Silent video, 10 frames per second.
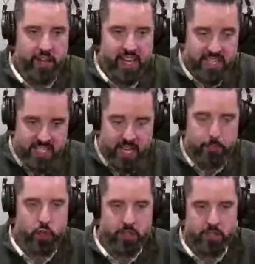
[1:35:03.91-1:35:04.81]
the
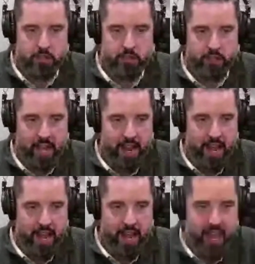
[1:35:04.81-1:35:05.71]
conceptions
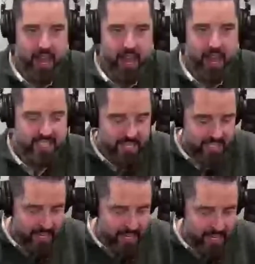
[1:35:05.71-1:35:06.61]
that
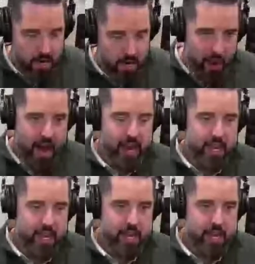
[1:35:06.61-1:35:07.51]
existing in a
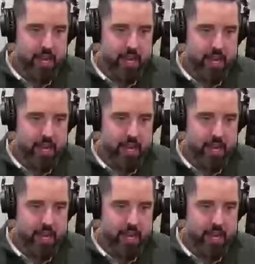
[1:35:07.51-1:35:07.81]
body